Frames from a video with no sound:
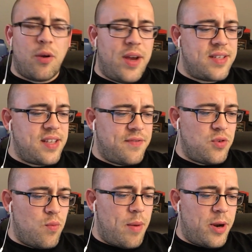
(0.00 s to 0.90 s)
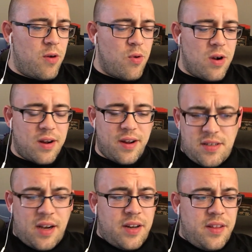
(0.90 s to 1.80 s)
away at stuff, doing webinar work,
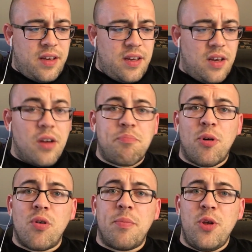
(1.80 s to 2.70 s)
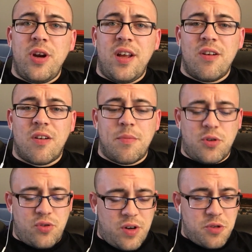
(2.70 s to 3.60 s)
talking to the pro community here at
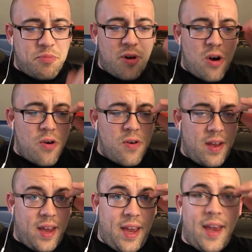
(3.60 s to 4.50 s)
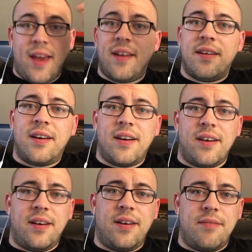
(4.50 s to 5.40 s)
Crypto Traders Pro, and
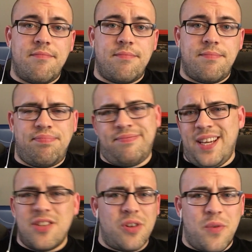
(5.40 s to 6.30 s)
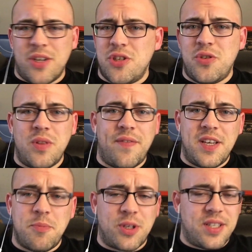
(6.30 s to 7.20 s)
answering questions, doing the
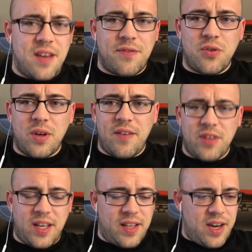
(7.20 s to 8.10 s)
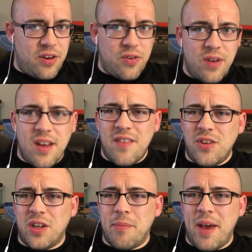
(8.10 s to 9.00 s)
Facebook stuff, doing everything that I do.
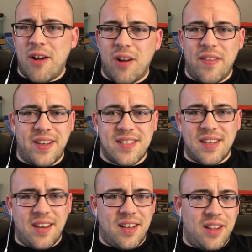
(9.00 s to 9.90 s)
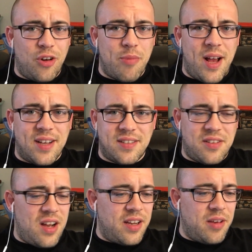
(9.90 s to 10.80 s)
Look in the background, I think it's litter box and
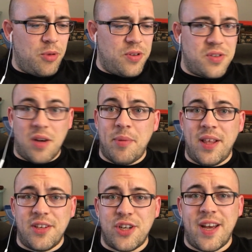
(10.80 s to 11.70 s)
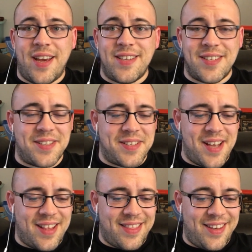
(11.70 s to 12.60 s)
dog kibble, so I apologize. This is
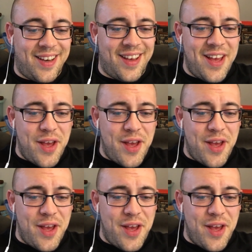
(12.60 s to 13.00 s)
not the